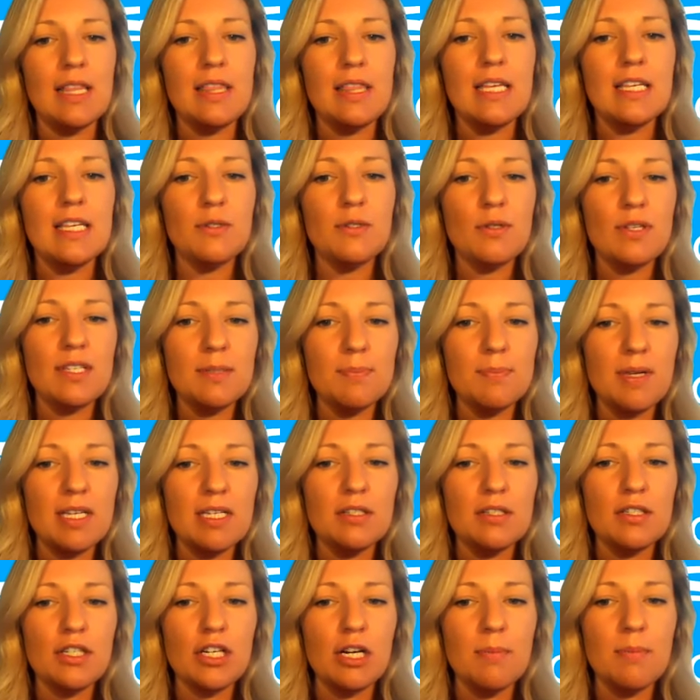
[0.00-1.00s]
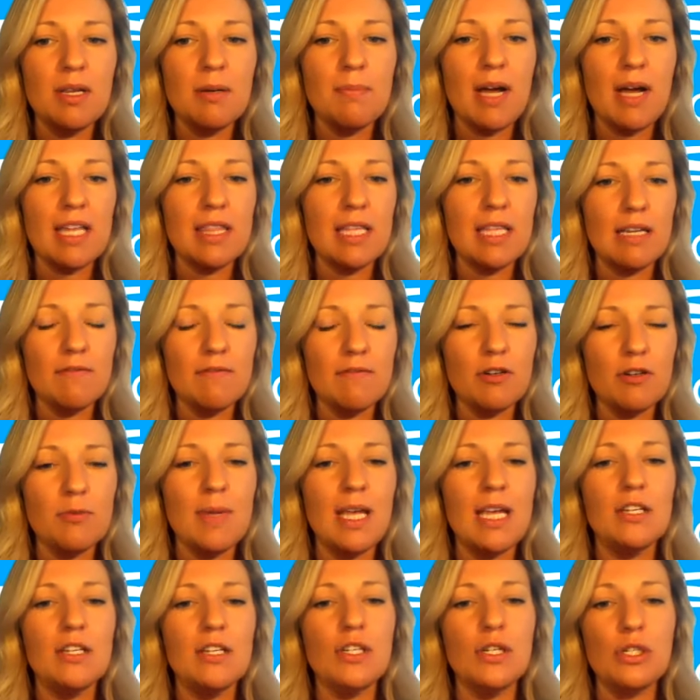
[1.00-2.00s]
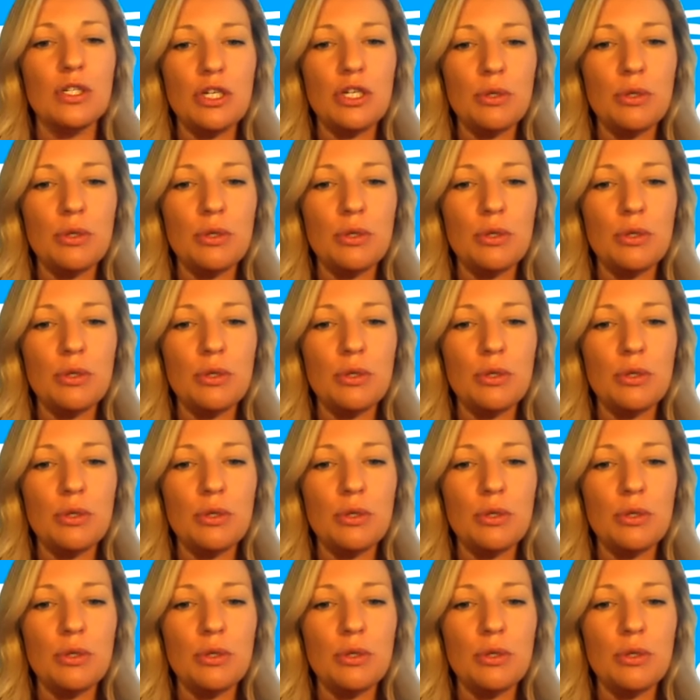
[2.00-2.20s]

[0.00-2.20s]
and this has been determined by the information